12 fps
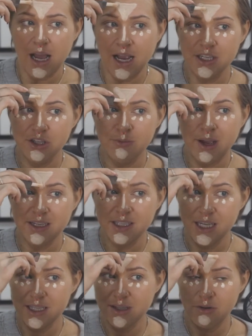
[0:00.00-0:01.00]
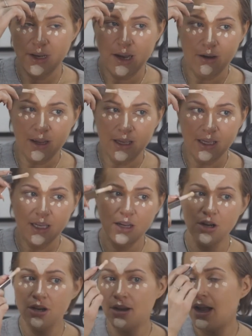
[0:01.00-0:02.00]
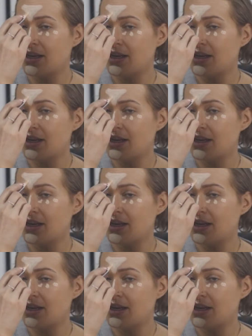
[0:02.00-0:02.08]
I do my T-zone area here.